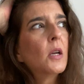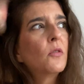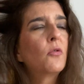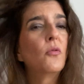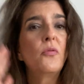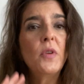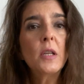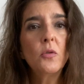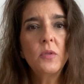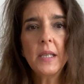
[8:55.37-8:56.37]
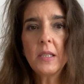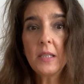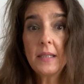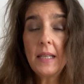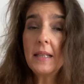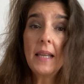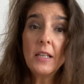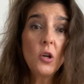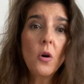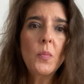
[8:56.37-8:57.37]
fulfill you, that they
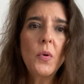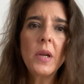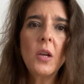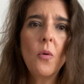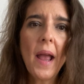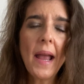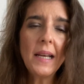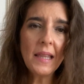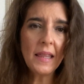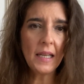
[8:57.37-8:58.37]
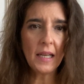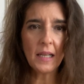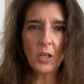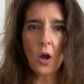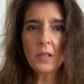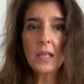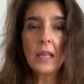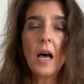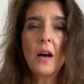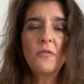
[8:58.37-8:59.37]
don't bring you anything, not
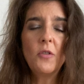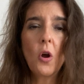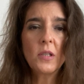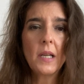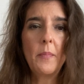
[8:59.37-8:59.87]
love, not